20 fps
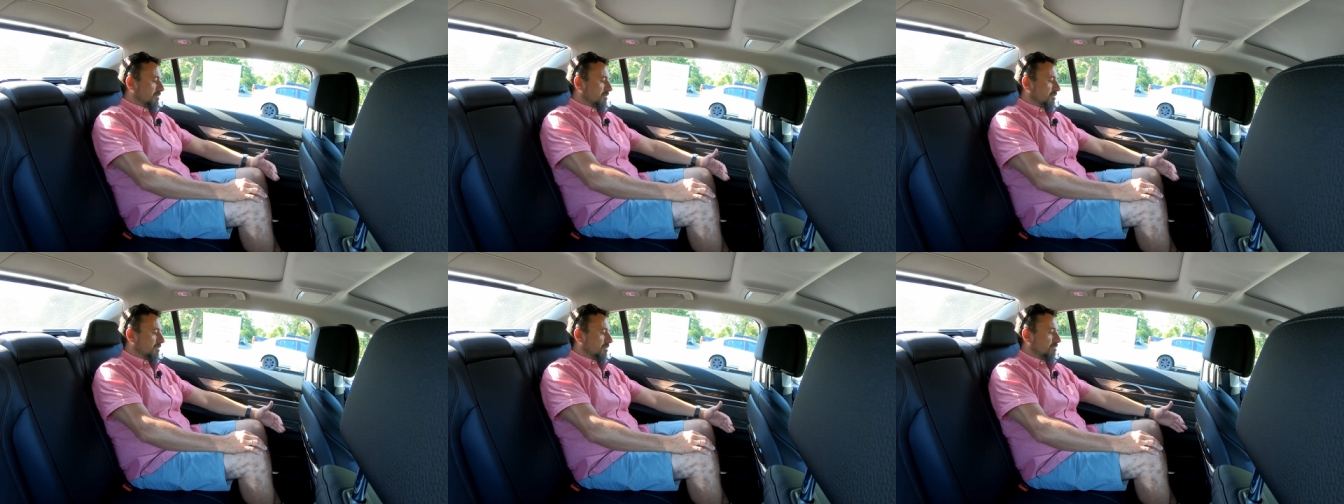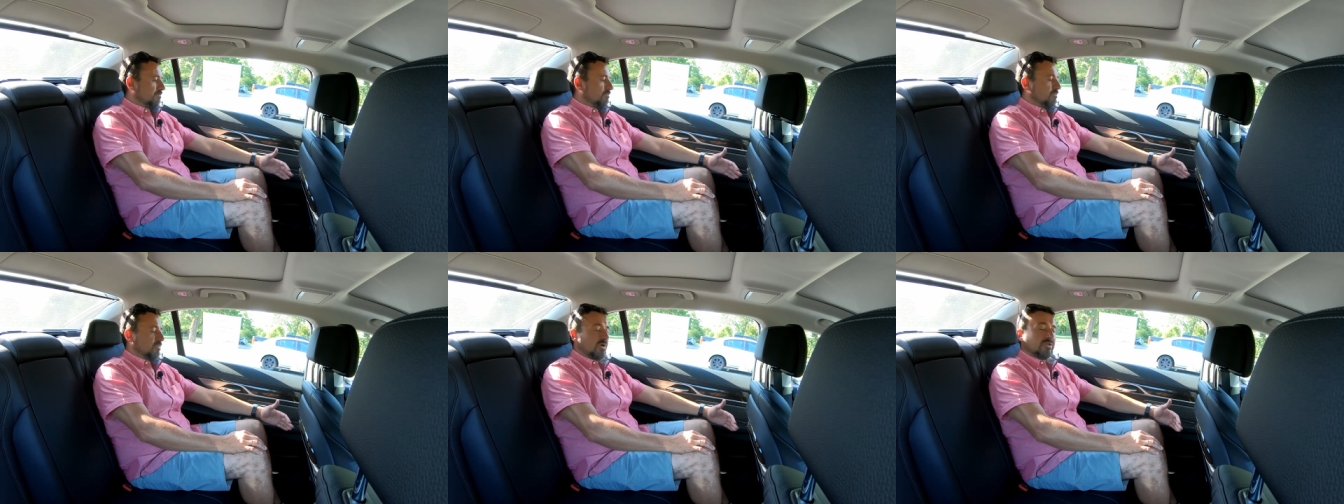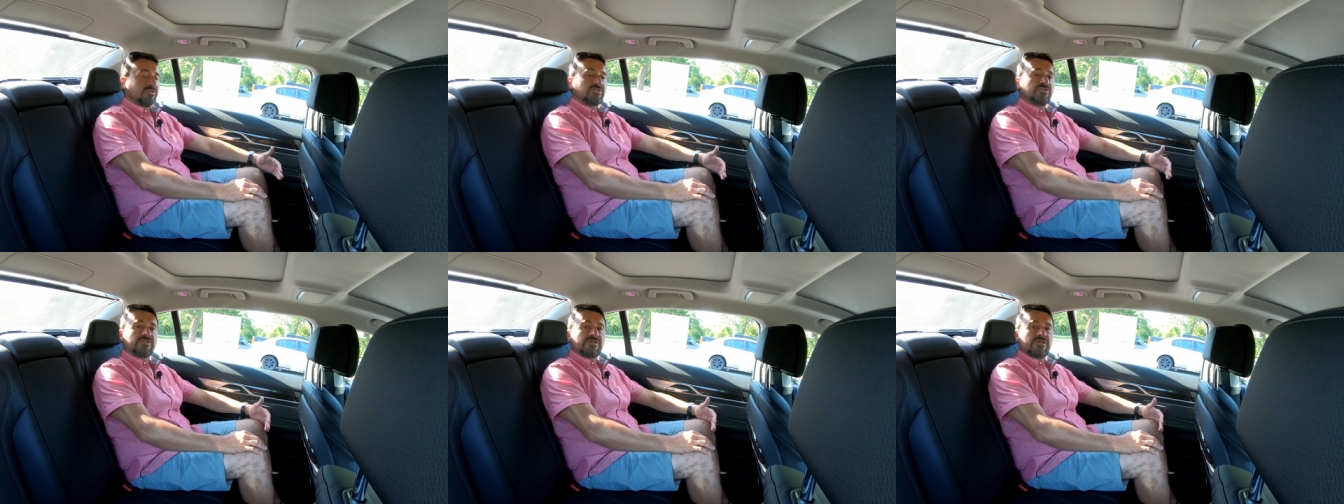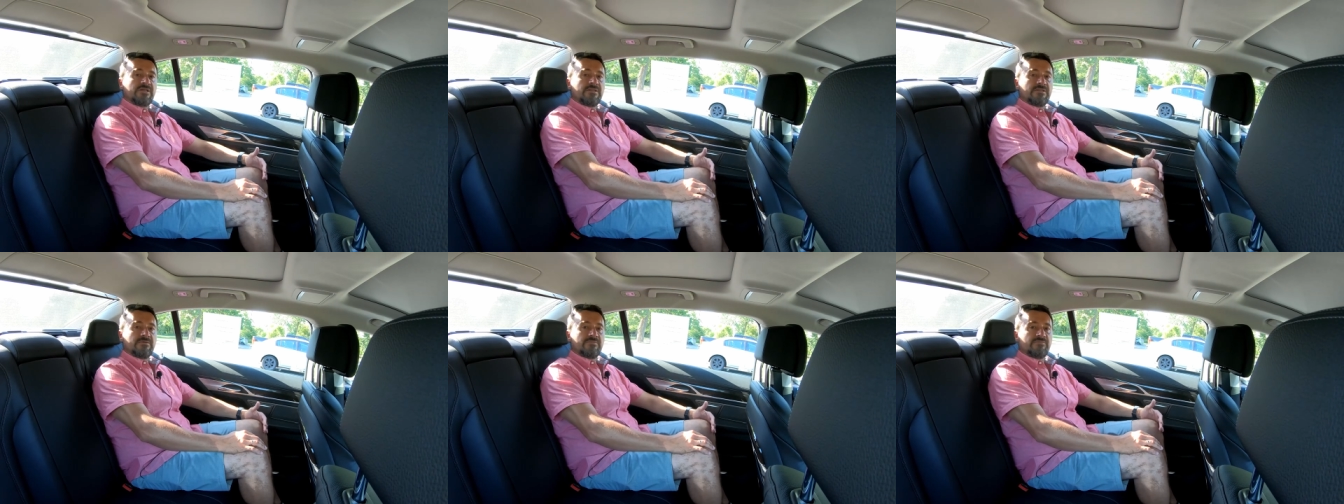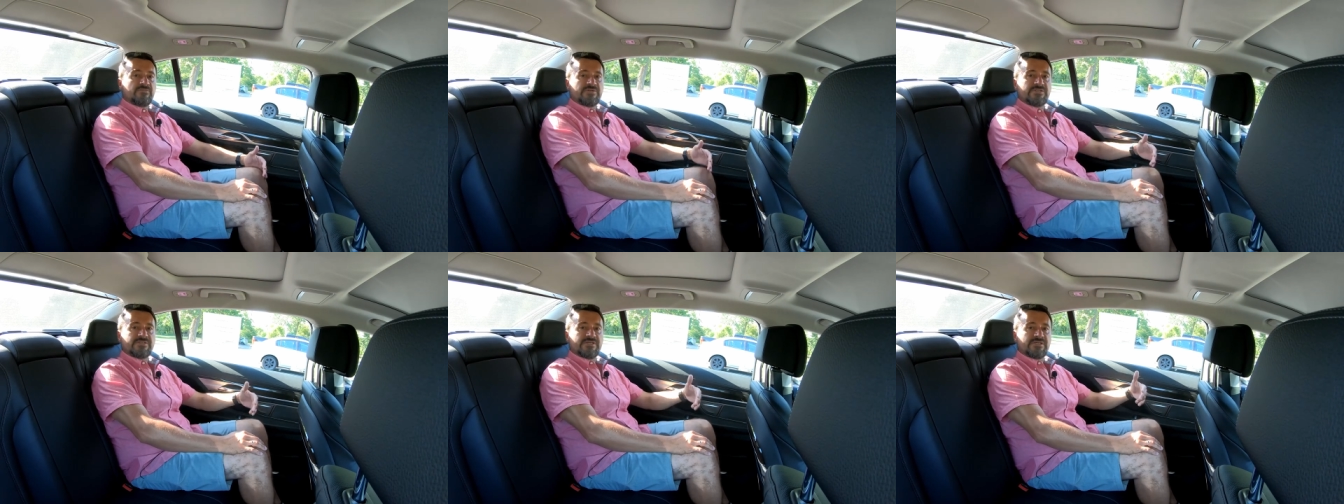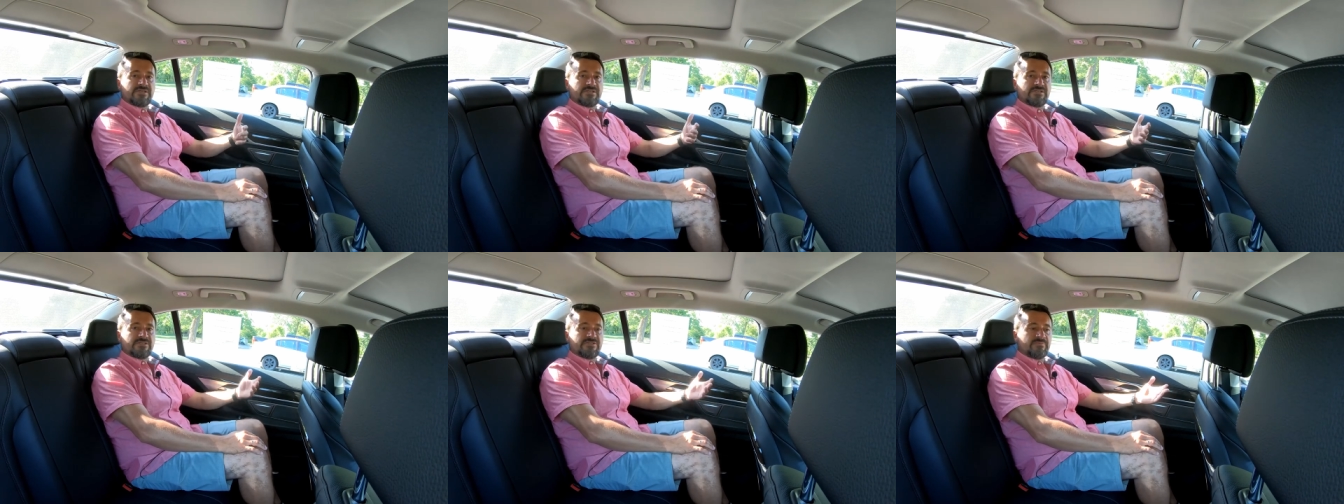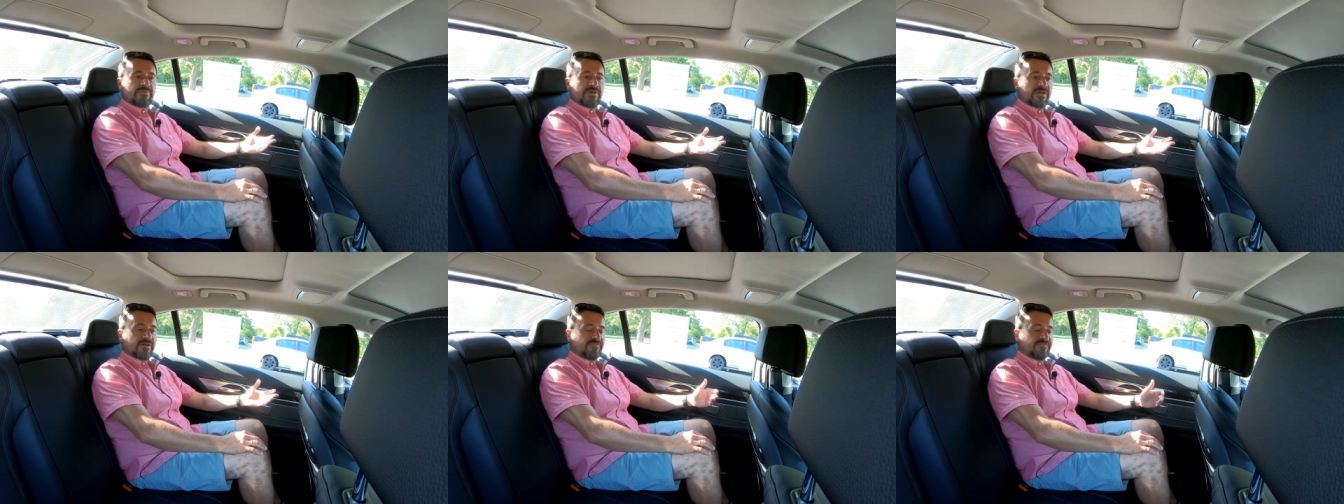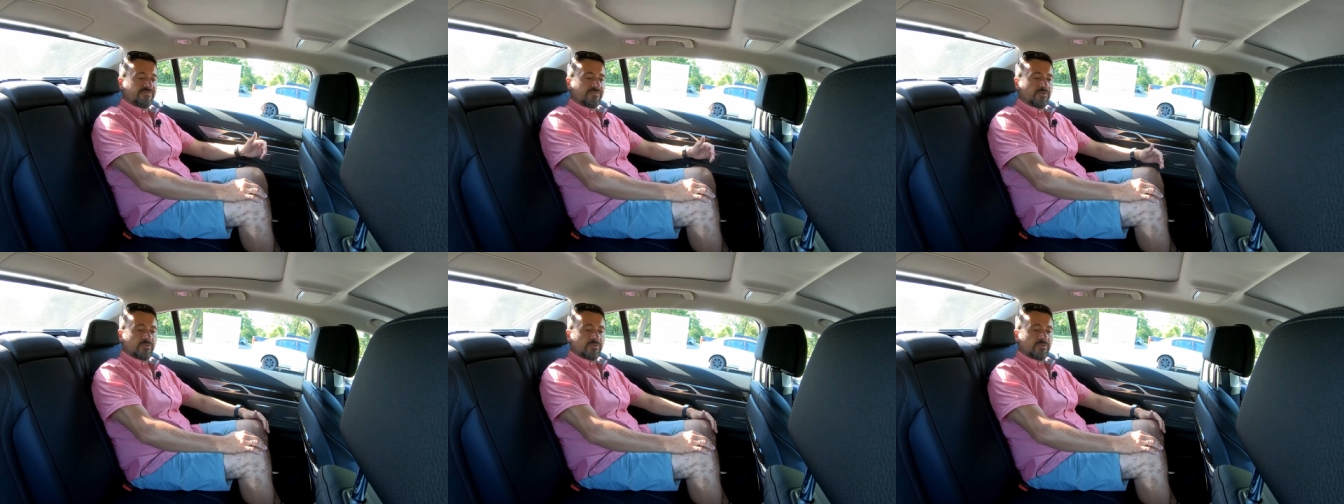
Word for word: I don't remember that being that